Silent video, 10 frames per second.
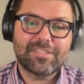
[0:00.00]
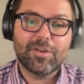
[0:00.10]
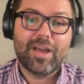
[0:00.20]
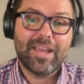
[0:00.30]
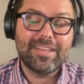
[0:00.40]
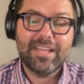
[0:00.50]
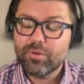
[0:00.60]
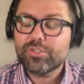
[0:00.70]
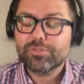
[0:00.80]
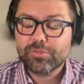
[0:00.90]
So I'd
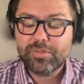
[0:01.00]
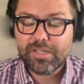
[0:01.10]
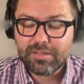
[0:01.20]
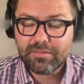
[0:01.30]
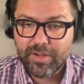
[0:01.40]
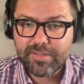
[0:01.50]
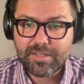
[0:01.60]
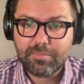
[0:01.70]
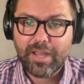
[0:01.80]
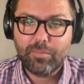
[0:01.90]
never truly
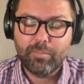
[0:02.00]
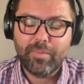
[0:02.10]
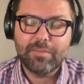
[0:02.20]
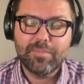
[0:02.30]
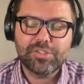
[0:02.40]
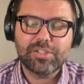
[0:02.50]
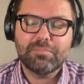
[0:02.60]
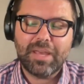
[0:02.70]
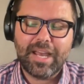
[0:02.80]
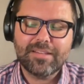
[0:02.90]
confronted my mission
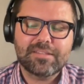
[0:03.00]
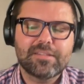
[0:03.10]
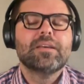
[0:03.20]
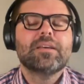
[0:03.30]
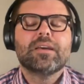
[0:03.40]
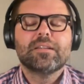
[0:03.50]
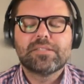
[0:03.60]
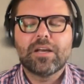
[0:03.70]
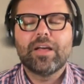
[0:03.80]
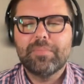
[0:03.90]
past
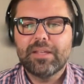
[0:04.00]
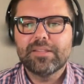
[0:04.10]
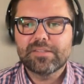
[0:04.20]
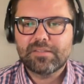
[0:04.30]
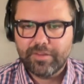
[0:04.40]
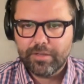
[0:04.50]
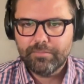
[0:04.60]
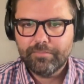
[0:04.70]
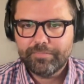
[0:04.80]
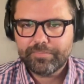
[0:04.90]
until I made this film.
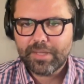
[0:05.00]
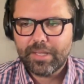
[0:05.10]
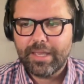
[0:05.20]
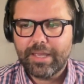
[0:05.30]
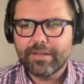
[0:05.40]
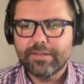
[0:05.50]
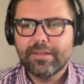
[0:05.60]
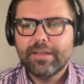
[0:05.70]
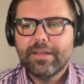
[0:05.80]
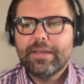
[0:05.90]
And
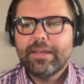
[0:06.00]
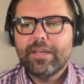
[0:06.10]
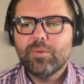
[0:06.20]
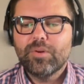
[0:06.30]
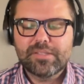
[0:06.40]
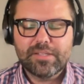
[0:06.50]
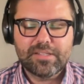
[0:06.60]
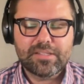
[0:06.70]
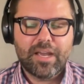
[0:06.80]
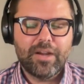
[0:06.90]
it was a
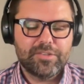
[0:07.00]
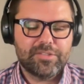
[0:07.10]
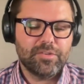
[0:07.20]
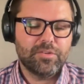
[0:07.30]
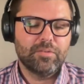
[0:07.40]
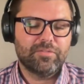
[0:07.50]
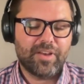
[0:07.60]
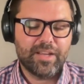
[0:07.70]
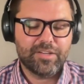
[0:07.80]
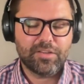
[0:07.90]
desire to
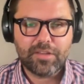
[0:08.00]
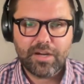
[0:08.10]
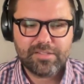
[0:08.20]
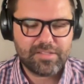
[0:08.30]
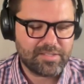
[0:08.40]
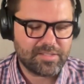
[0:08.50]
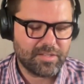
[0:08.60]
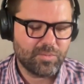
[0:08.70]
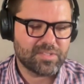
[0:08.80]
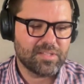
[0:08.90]
find catharsis. It
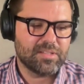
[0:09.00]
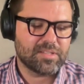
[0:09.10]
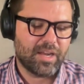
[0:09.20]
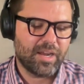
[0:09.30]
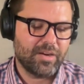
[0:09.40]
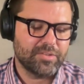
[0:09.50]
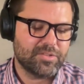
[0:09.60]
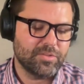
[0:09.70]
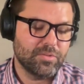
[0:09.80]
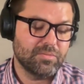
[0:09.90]
was a desire
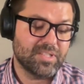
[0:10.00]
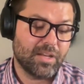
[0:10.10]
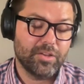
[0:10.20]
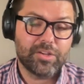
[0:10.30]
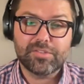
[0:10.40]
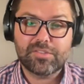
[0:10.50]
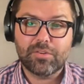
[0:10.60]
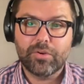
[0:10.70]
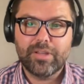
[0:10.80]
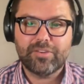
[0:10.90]
to tell a good
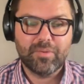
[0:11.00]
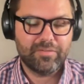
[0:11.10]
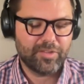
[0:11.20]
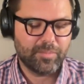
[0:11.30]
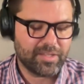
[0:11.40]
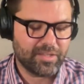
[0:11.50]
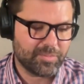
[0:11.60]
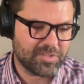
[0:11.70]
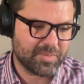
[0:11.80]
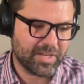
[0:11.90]
story from a filmmaking
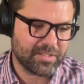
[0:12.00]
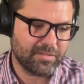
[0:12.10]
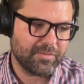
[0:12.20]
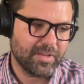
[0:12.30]
perspective.